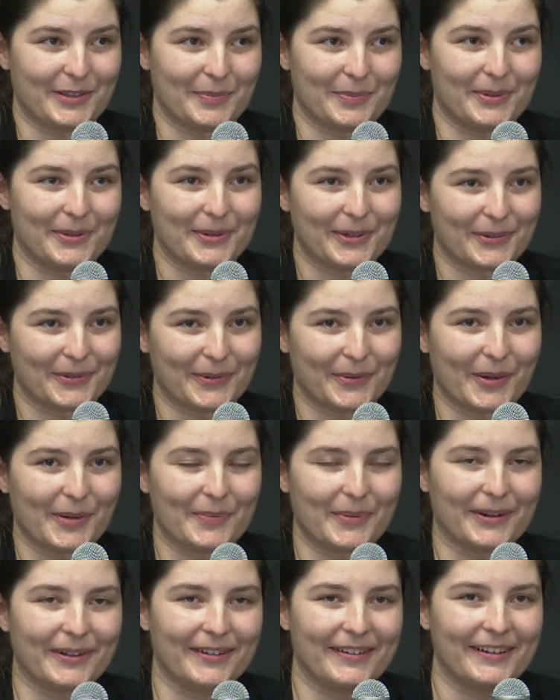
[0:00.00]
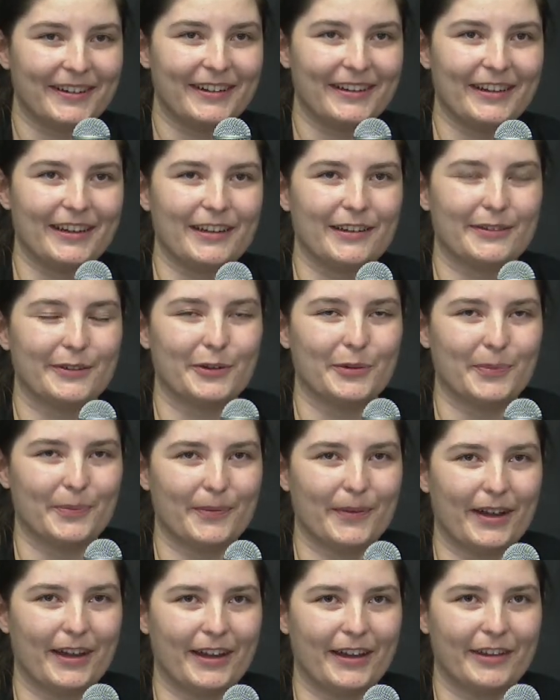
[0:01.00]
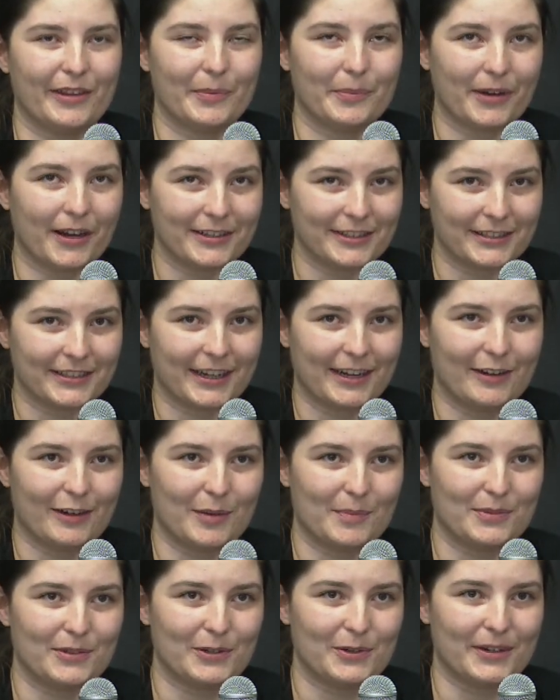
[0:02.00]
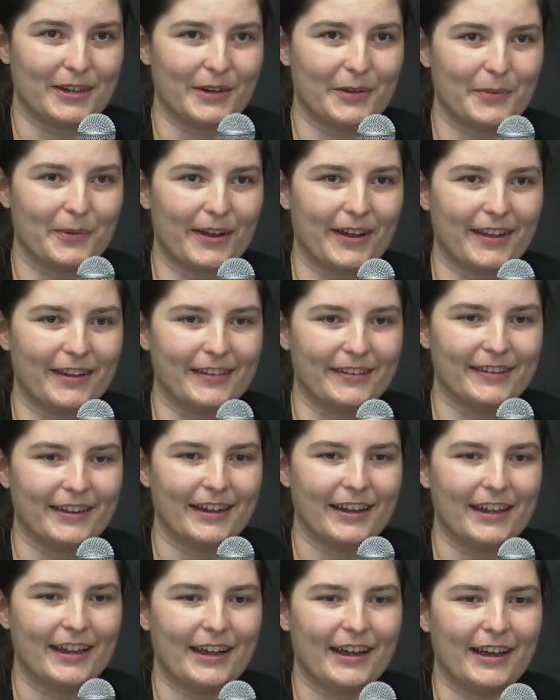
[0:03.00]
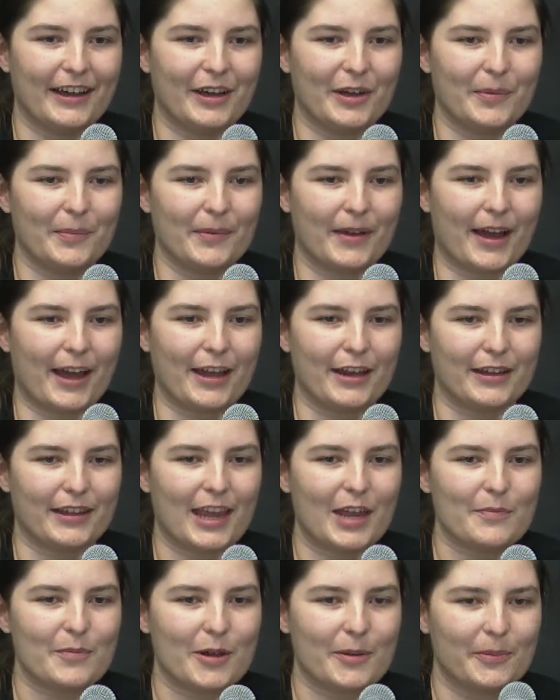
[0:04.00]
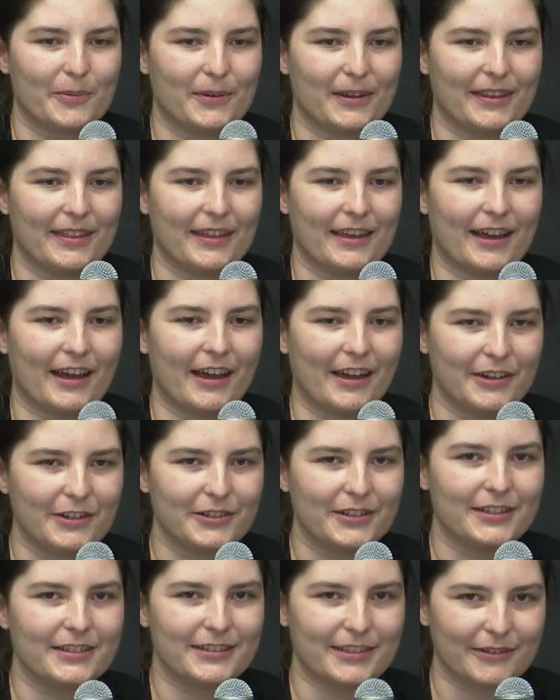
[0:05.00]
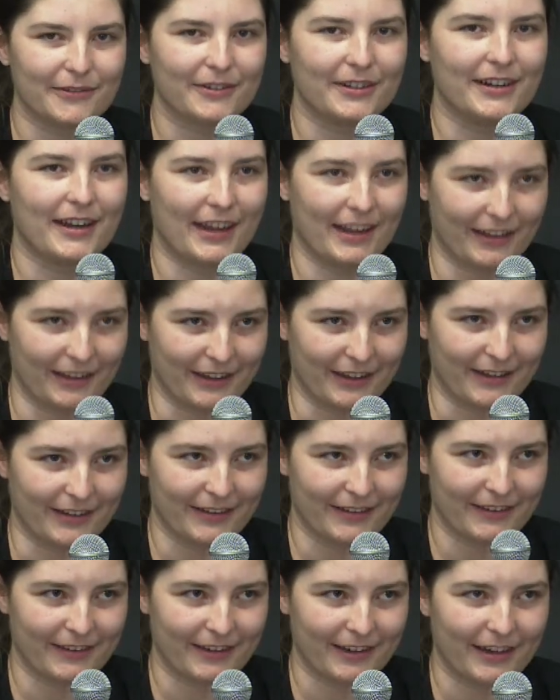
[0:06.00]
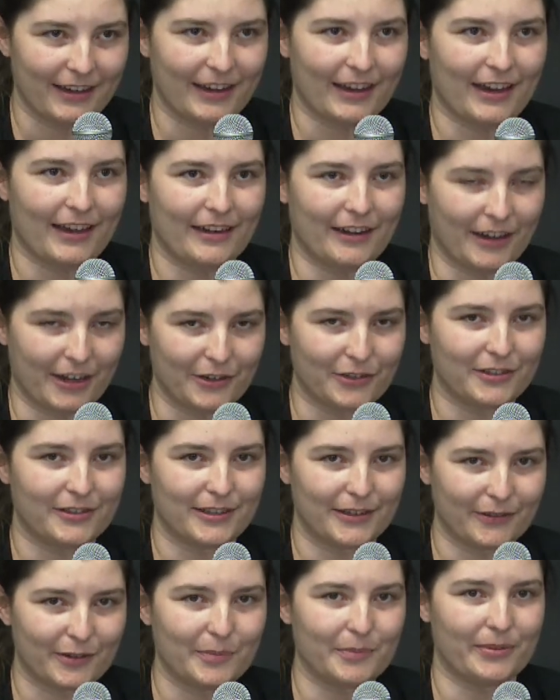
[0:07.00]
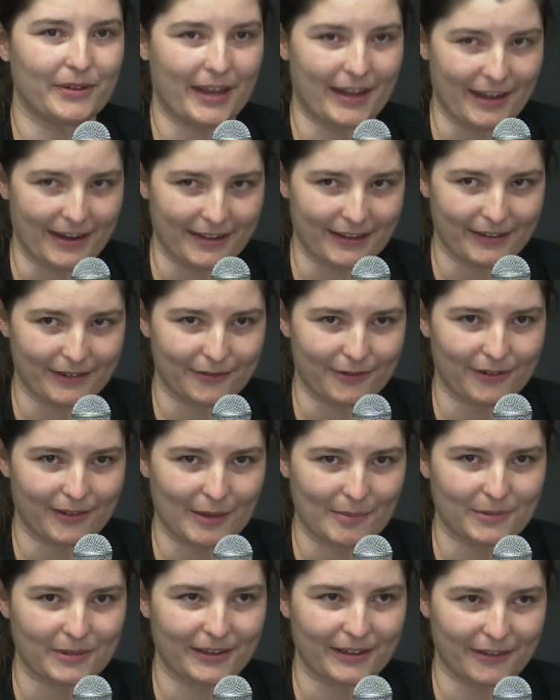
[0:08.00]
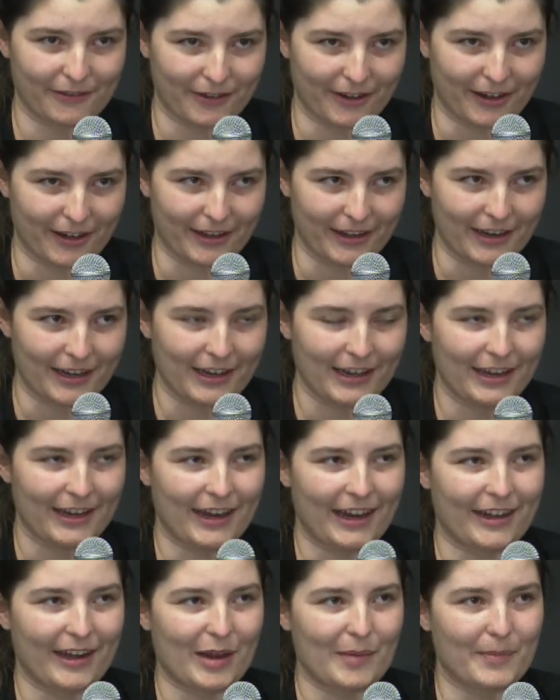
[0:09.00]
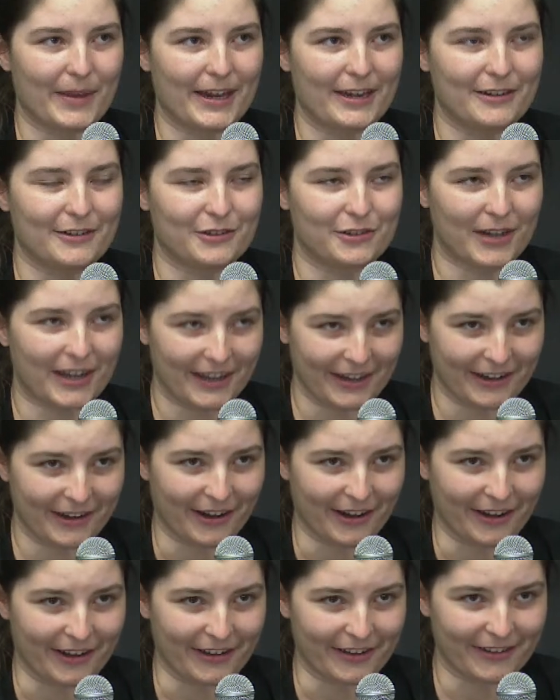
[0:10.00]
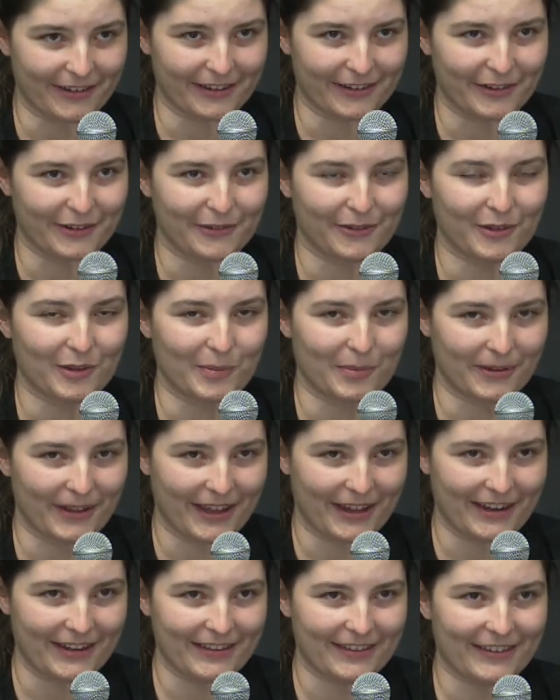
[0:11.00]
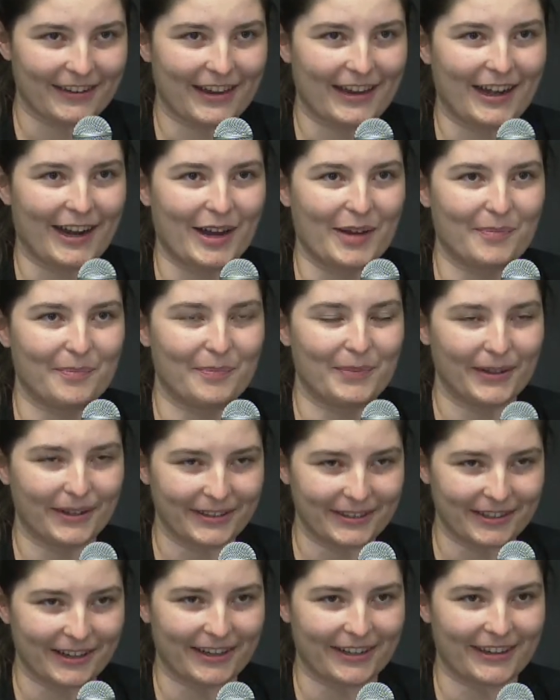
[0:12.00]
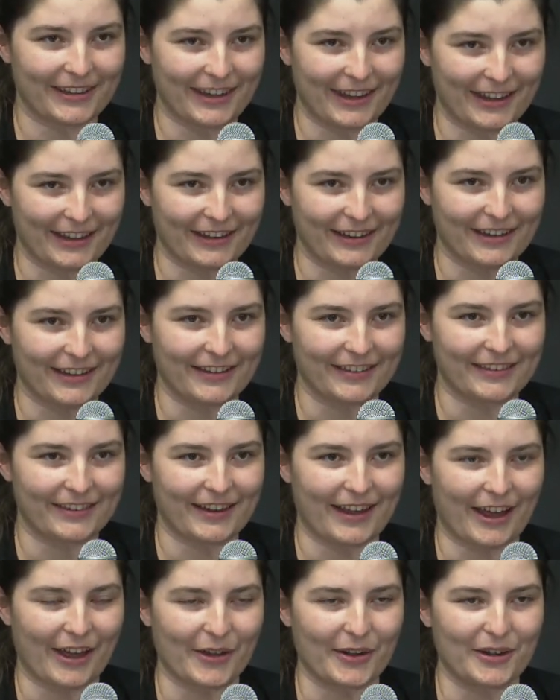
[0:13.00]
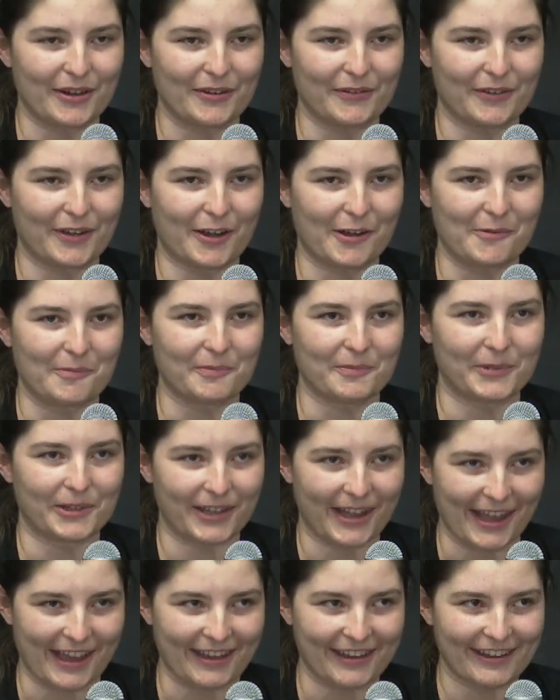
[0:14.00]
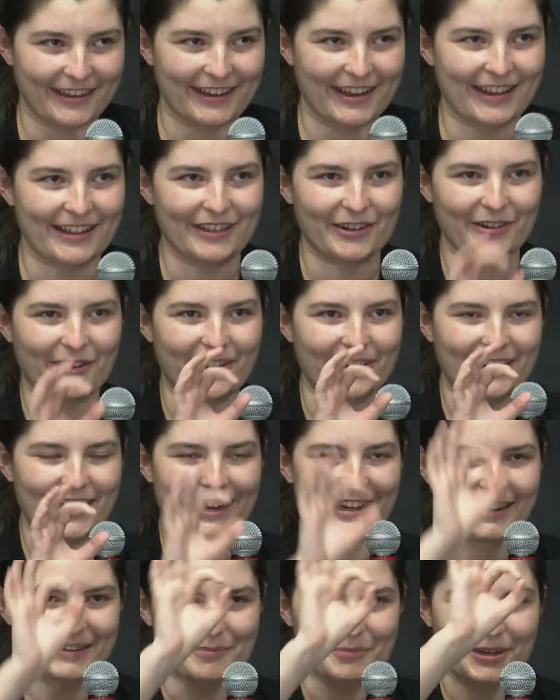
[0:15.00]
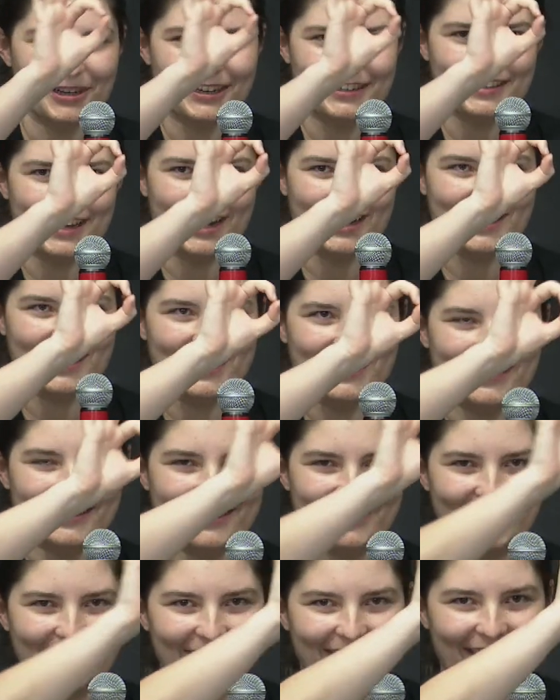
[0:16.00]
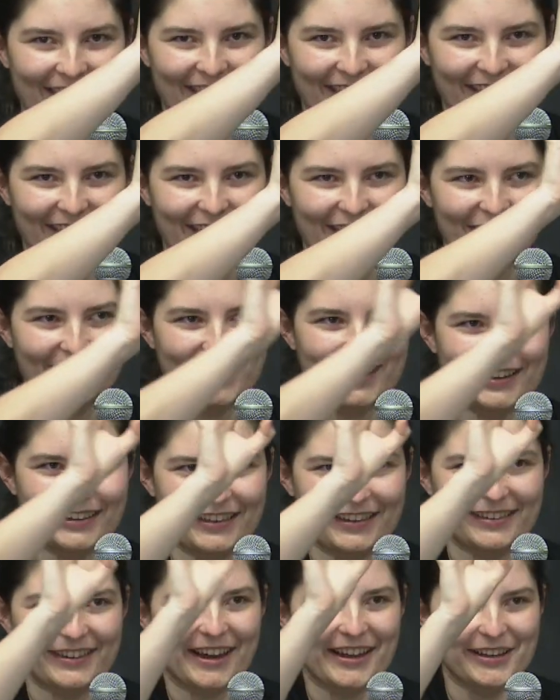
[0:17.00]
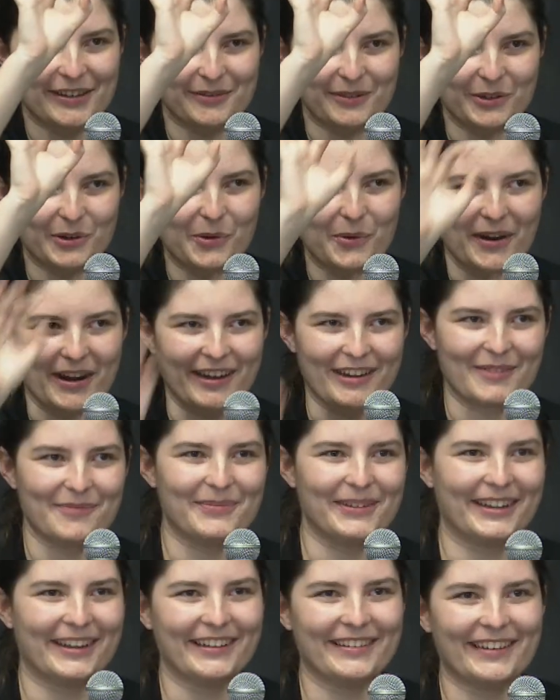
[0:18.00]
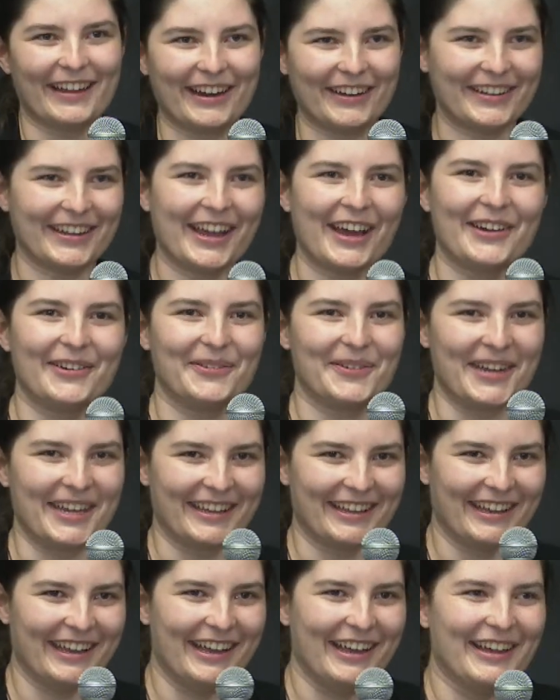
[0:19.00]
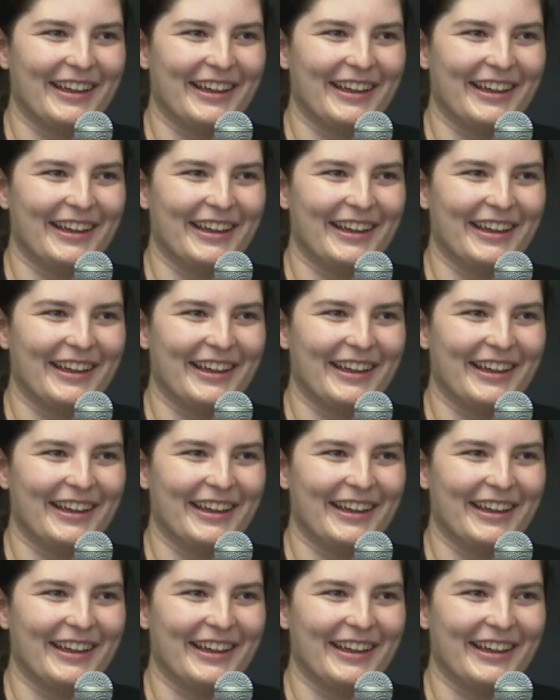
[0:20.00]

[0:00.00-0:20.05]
to produce for one person. And so the project I ended up doing was I came up with 100 different aliens and 100 different planets for them to live on. And I made trading cards for the planets, and I built all the aliens out of clay. And they're all like pretty tiny. They're just like the size of a coin because I only had a week.